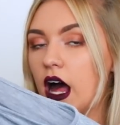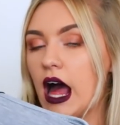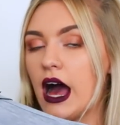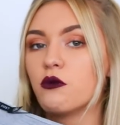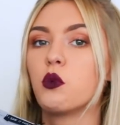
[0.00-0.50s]

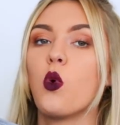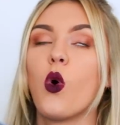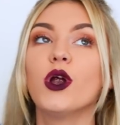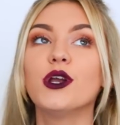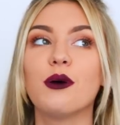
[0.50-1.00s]
have
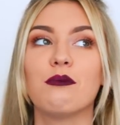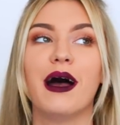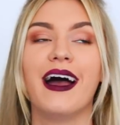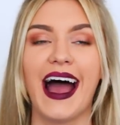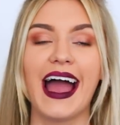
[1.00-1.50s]
worn,
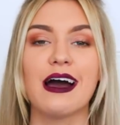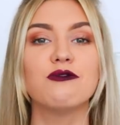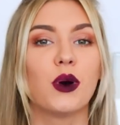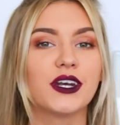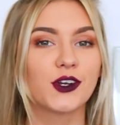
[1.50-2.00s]
I
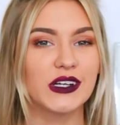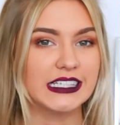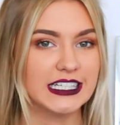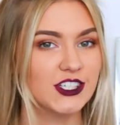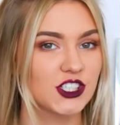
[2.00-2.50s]
have one
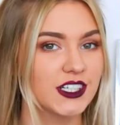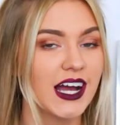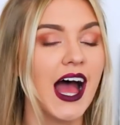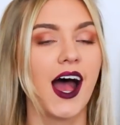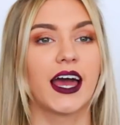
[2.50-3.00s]
grey t-shirt,
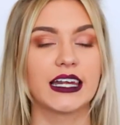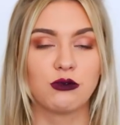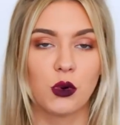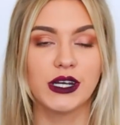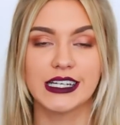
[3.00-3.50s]
and
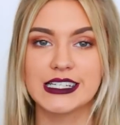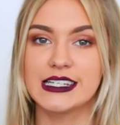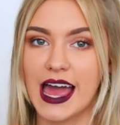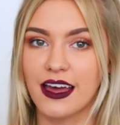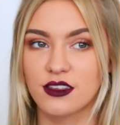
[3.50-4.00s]
I've worn it to
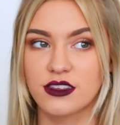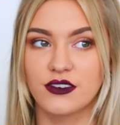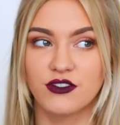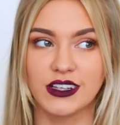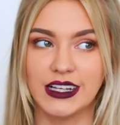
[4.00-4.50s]
death
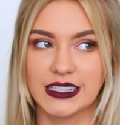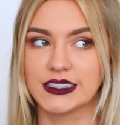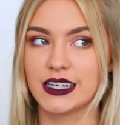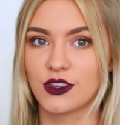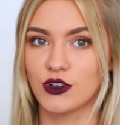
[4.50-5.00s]
for the
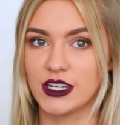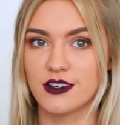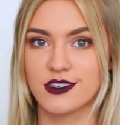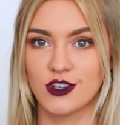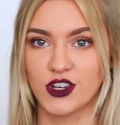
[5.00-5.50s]
last like three
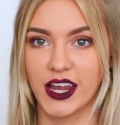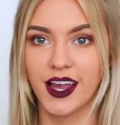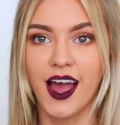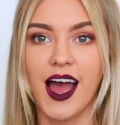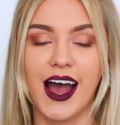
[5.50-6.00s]
years at
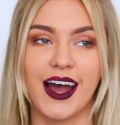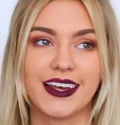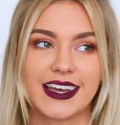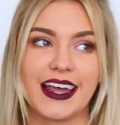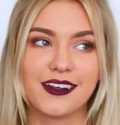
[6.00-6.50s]
uni,
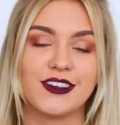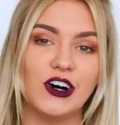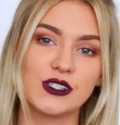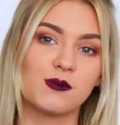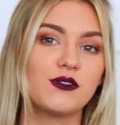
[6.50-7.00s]
and I kind of
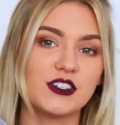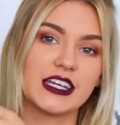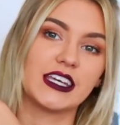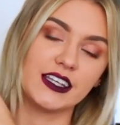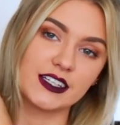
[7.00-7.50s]
thought it's a bit
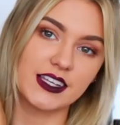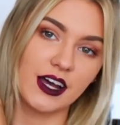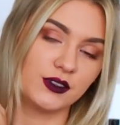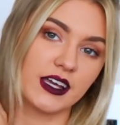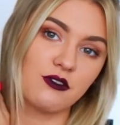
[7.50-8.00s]
ridiculous that
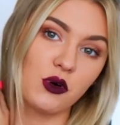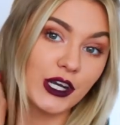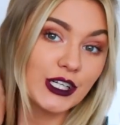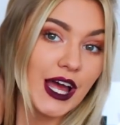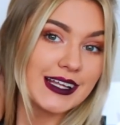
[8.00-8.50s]
I only have
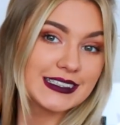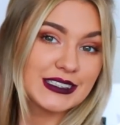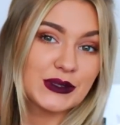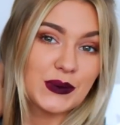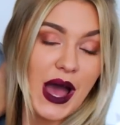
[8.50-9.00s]
one,
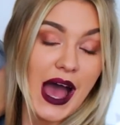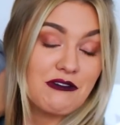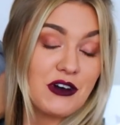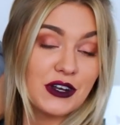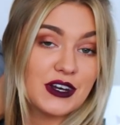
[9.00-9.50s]
so
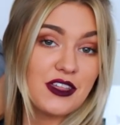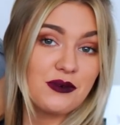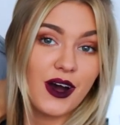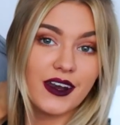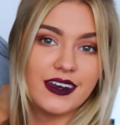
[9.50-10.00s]
I've got
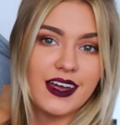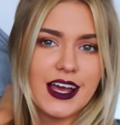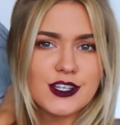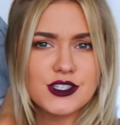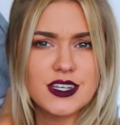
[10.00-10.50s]
another one.
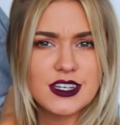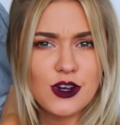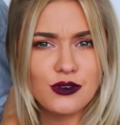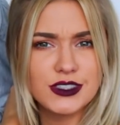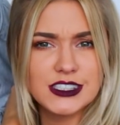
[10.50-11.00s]
It's suddenly
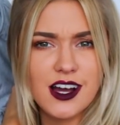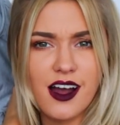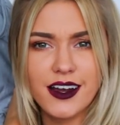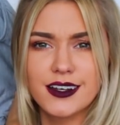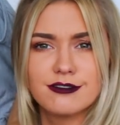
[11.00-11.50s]
got really
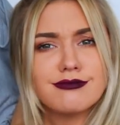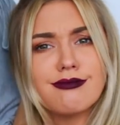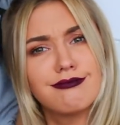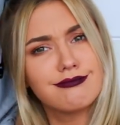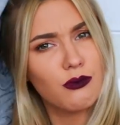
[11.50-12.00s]
dark.
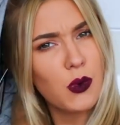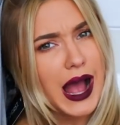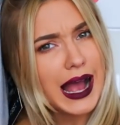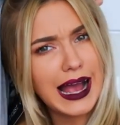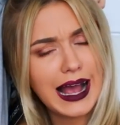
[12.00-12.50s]

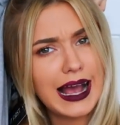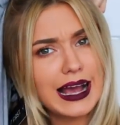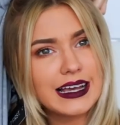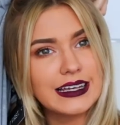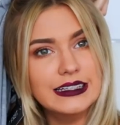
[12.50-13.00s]

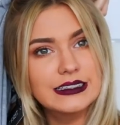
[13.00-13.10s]
Why?